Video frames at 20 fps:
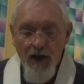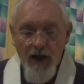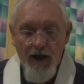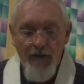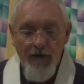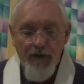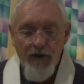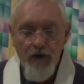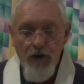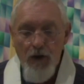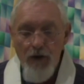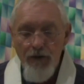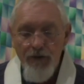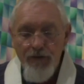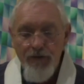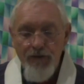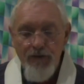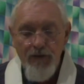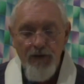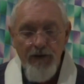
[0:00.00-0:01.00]
and the
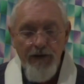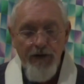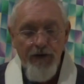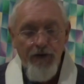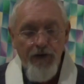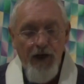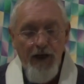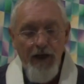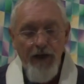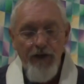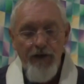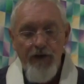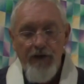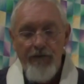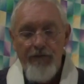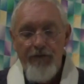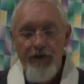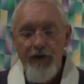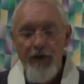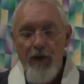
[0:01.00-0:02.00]
constantly
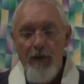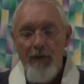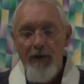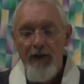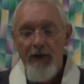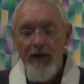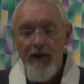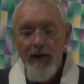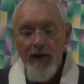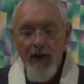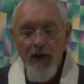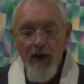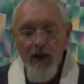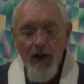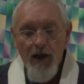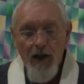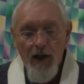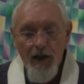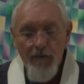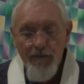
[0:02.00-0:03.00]
changing phenomena
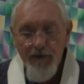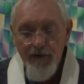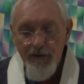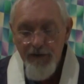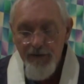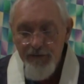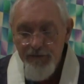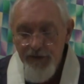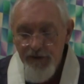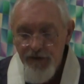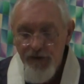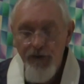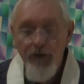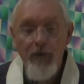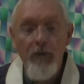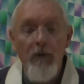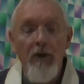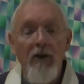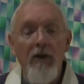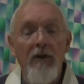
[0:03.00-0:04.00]
of the
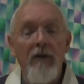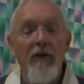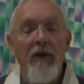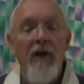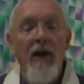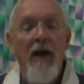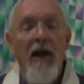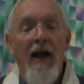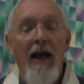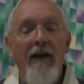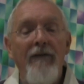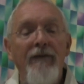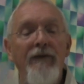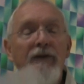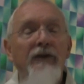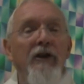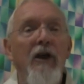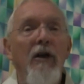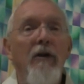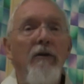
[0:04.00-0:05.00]
conditioned world have
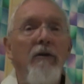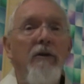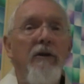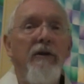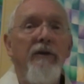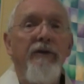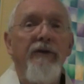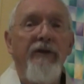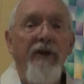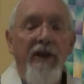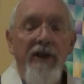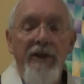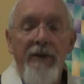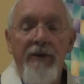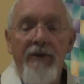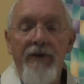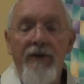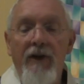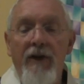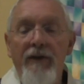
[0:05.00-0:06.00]
no
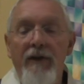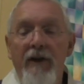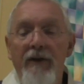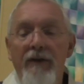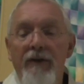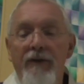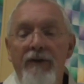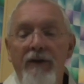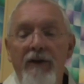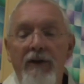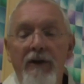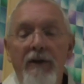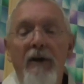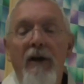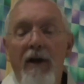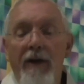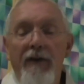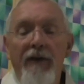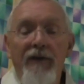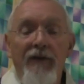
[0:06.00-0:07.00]
continuous identity.
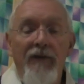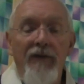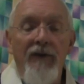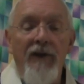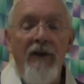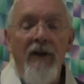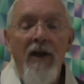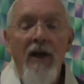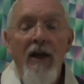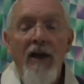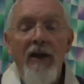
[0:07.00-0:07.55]
This is it.